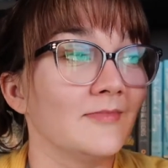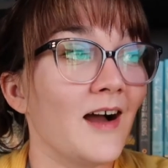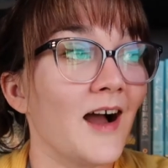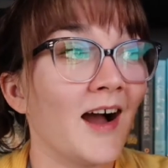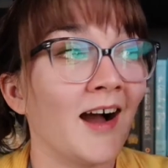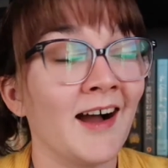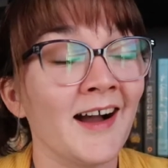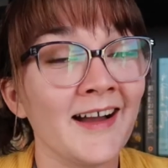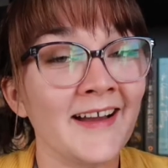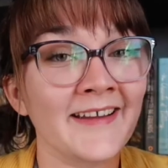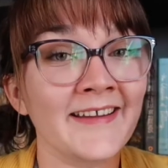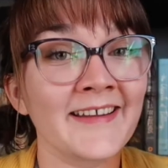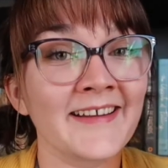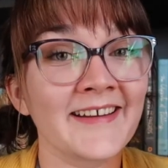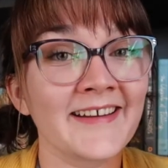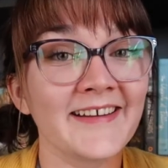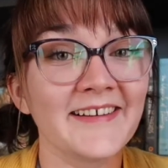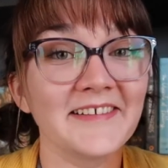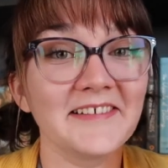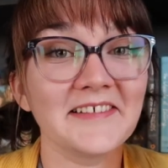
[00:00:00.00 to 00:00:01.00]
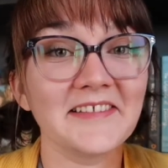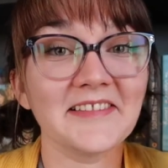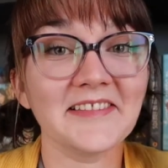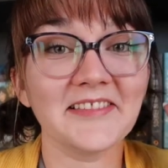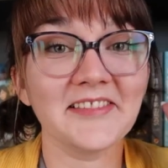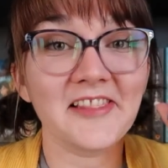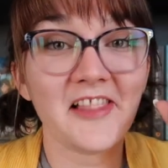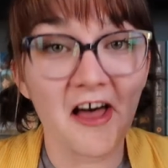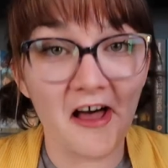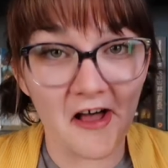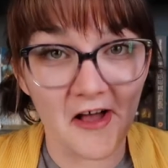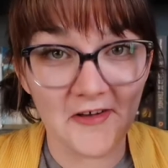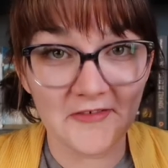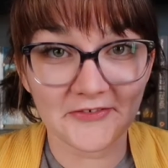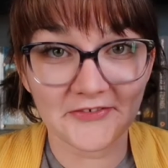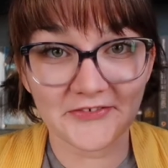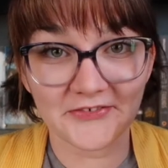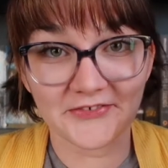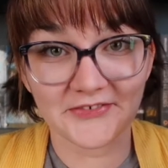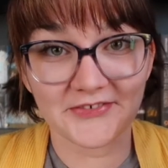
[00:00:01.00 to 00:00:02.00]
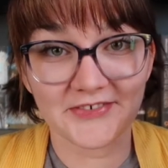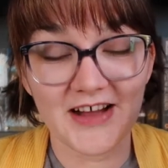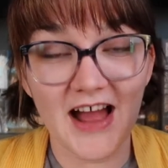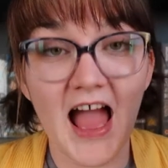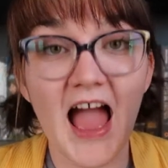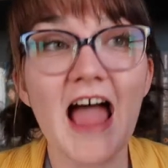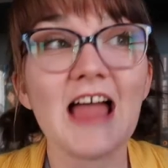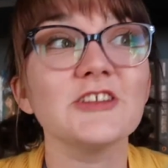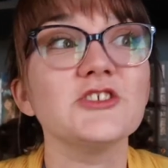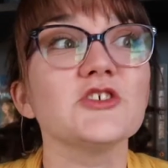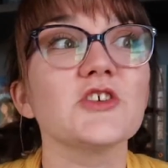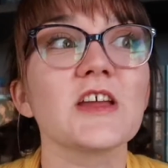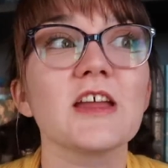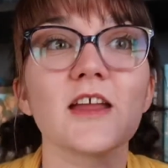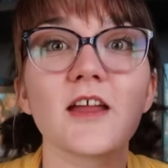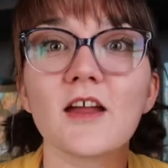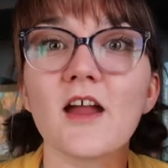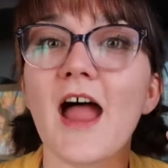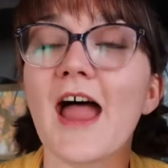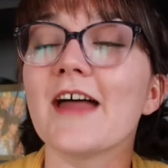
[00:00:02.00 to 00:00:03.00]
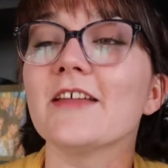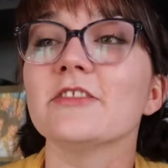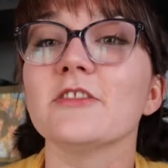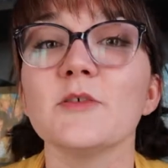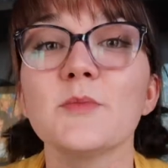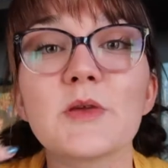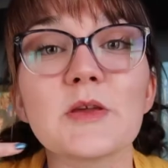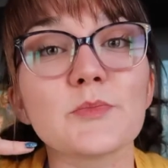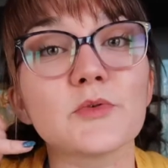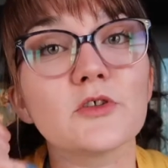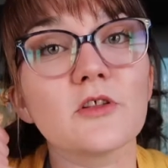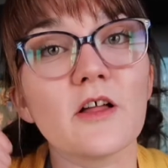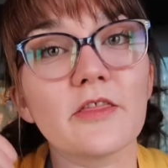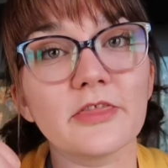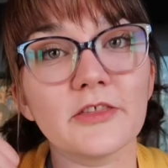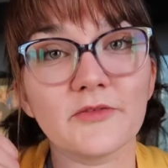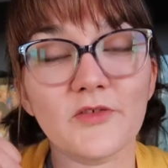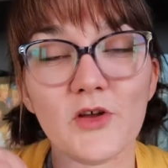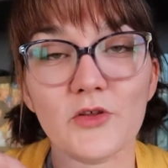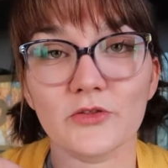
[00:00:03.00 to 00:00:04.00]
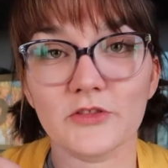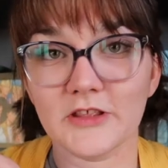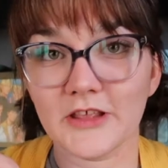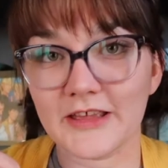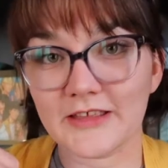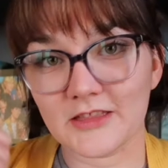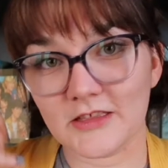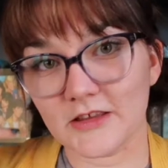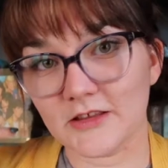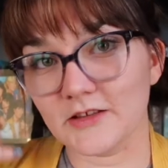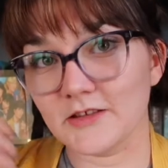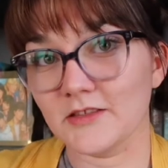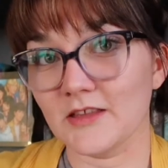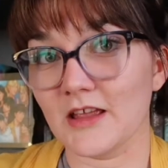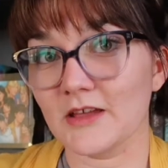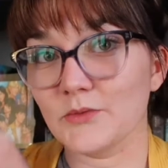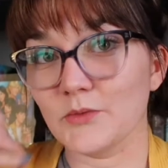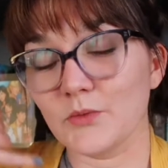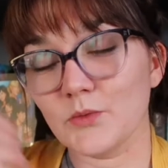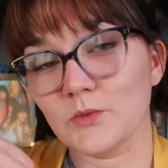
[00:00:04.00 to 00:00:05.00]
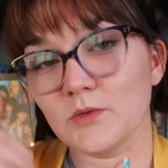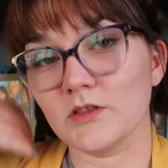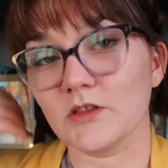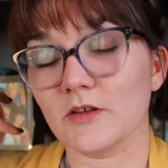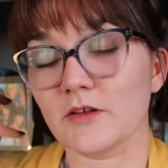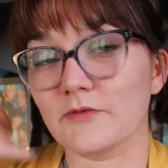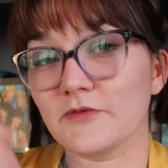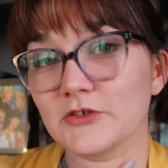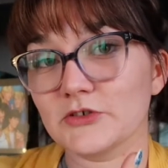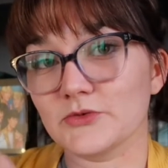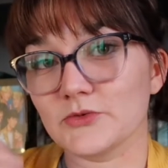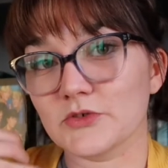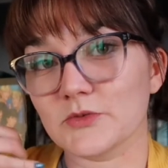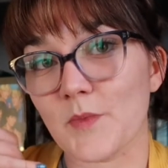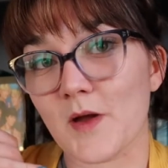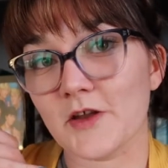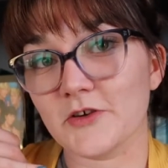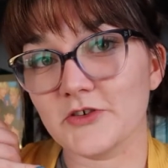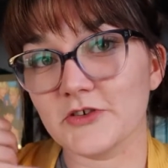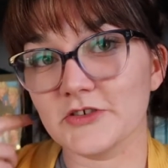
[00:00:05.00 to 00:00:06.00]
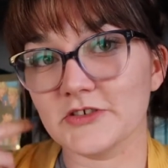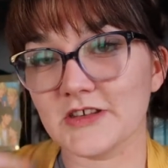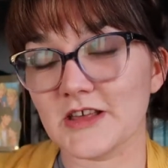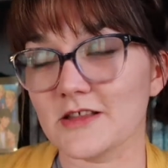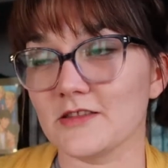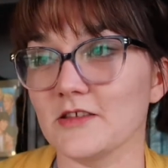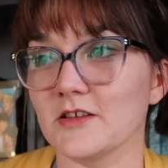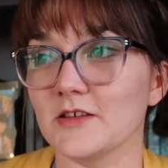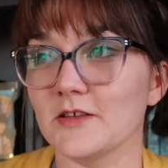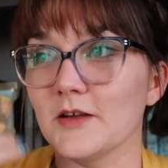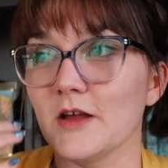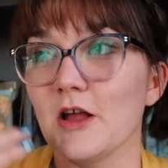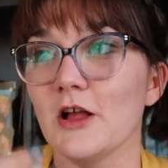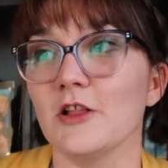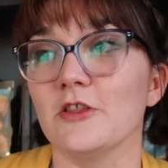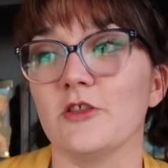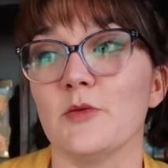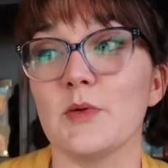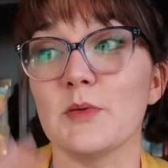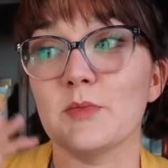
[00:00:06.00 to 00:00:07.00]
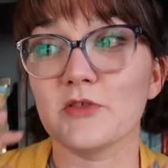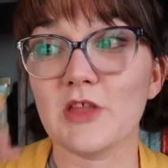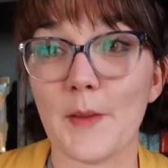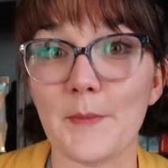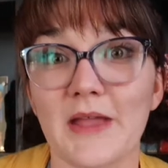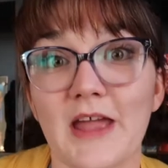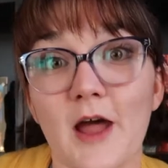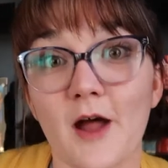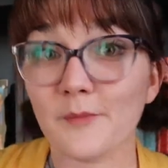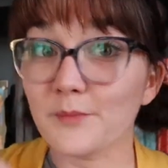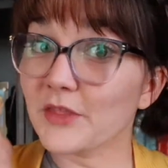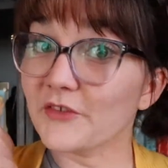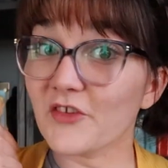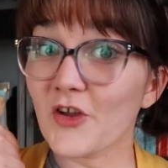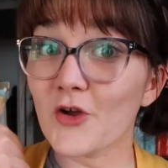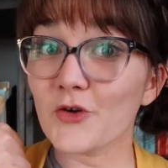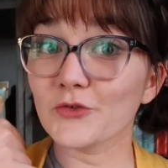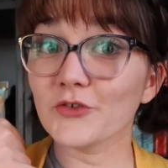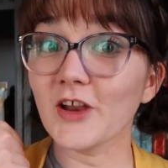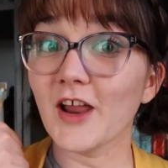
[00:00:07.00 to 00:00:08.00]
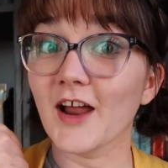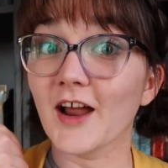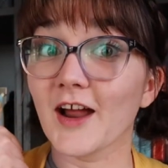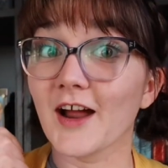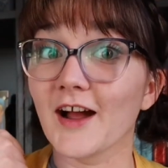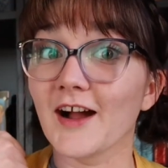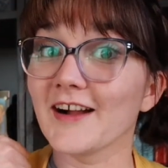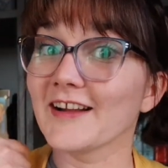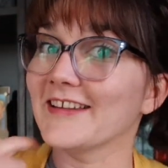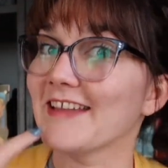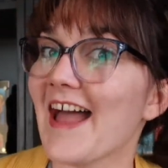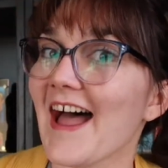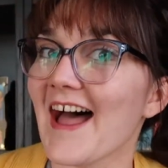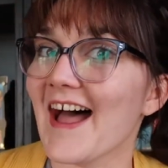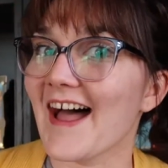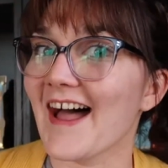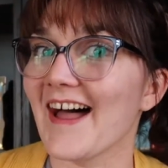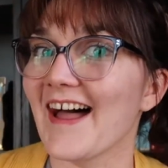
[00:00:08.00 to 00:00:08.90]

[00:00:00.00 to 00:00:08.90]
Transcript: I love, and the people on the phone, like the 911, like first responders, like the people that pick up the phone. Yeah.